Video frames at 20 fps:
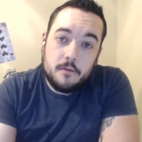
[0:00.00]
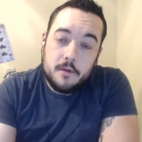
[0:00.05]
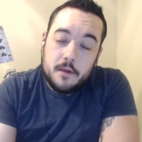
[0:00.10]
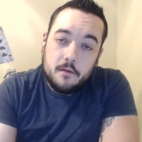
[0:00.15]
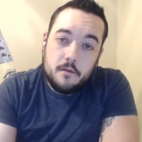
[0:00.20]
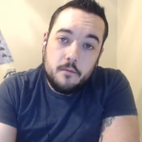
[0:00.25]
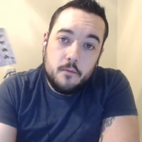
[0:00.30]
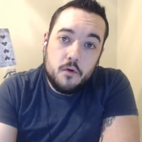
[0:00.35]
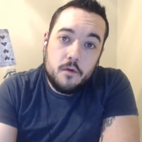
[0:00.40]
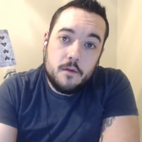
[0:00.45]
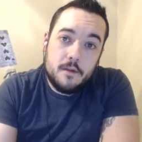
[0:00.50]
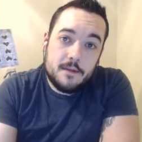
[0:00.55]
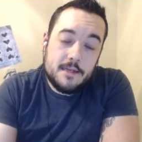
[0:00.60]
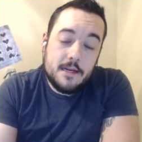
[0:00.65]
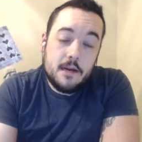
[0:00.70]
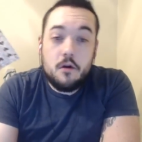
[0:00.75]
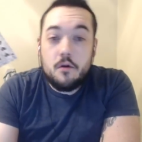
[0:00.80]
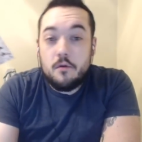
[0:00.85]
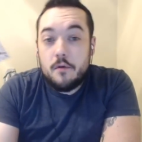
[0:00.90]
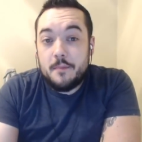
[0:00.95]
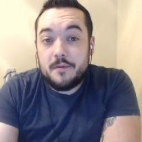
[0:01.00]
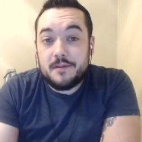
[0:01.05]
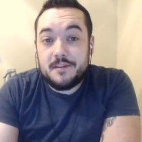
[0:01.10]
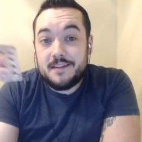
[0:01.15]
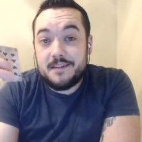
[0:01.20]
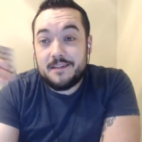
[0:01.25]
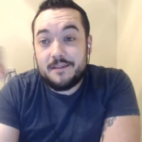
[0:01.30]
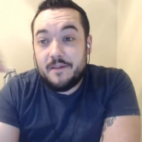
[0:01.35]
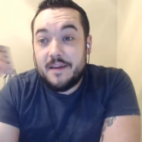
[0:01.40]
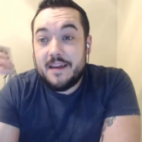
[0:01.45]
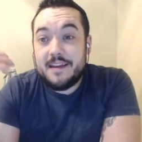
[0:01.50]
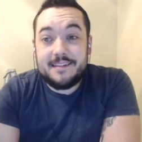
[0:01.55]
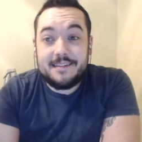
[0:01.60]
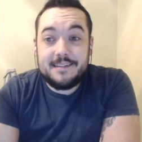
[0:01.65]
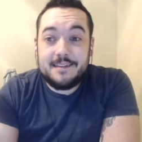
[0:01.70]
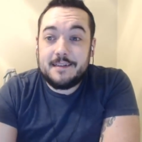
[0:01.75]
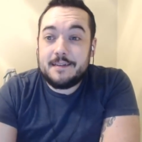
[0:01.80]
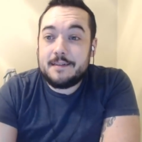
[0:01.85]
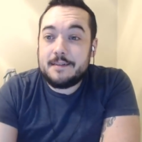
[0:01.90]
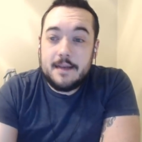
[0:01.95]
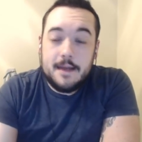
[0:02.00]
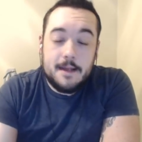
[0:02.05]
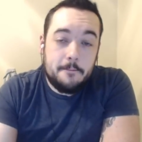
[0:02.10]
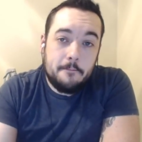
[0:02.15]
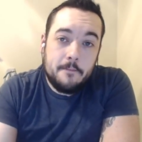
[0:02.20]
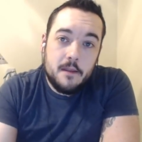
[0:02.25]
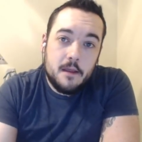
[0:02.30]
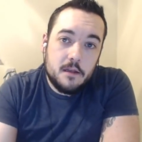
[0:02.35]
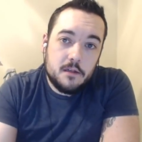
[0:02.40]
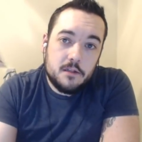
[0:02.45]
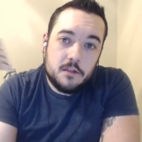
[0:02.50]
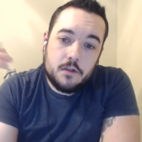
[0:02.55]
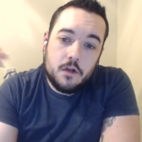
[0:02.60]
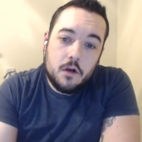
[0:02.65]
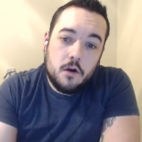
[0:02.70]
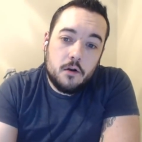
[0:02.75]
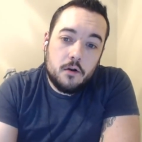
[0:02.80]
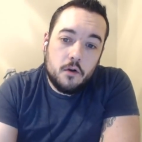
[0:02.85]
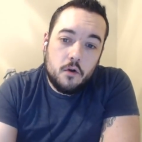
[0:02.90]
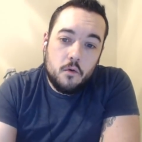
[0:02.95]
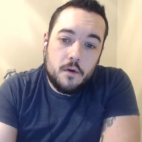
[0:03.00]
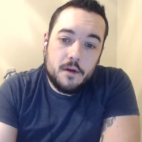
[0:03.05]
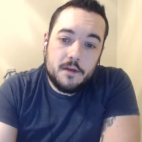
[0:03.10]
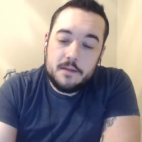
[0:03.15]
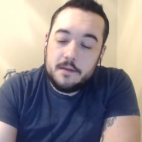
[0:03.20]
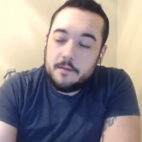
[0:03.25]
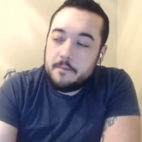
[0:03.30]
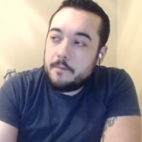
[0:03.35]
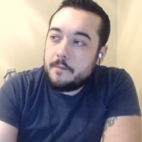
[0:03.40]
You know, the moon in the tarot represents fantasies that just aren't going to,